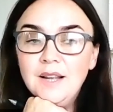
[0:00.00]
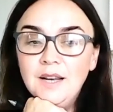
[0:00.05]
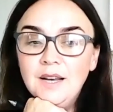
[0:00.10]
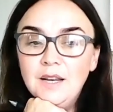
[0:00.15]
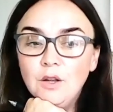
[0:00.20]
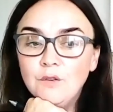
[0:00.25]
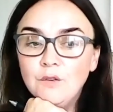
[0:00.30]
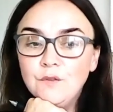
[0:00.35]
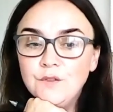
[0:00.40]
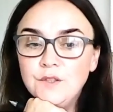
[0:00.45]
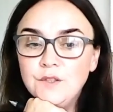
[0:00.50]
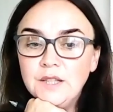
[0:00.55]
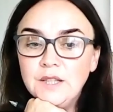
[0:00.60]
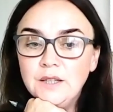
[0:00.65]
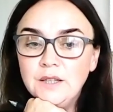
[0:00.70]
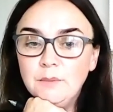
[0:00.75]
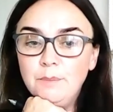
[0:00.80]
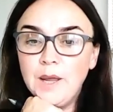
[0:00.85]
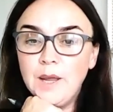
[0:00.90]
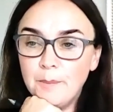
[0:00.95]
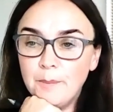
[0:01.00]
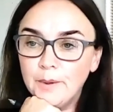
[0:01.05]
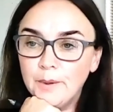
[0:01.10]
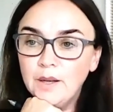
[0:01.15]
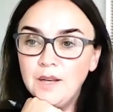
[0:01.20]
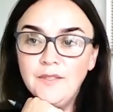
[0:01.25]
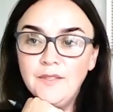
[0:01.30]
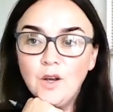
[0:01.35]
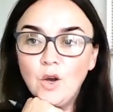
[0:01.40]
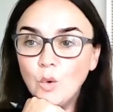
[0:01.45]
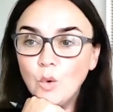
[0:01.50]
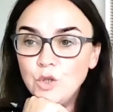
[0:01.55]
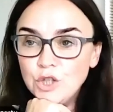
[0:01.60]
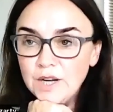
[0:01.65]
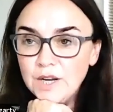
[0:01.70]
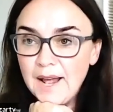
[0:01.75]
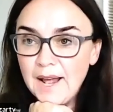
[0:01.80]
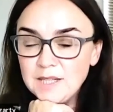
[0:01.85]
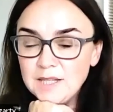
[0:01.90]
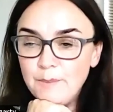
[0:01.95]
loved the people and the
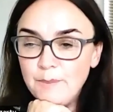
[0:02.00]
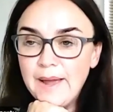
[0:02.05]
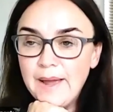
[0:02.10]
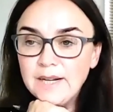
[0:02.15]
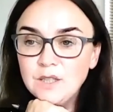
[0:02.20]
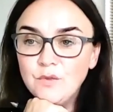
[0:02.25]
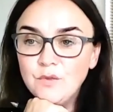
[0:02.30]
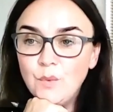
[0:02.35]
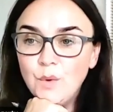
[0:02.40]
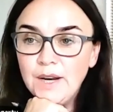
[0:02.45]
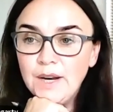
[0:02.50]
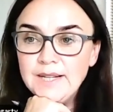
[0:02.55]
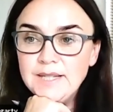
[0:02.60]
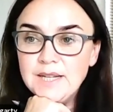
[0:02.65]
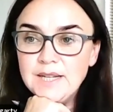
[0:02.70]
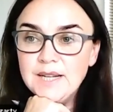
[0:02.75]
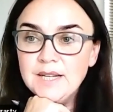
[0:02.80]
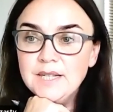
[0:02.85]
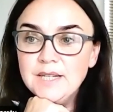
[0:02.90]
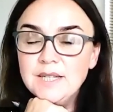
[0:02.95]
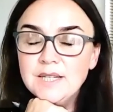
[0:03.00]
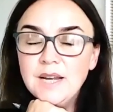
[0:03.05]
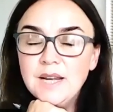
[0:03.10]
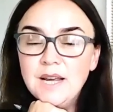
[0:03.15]
coaching aspect of what I did.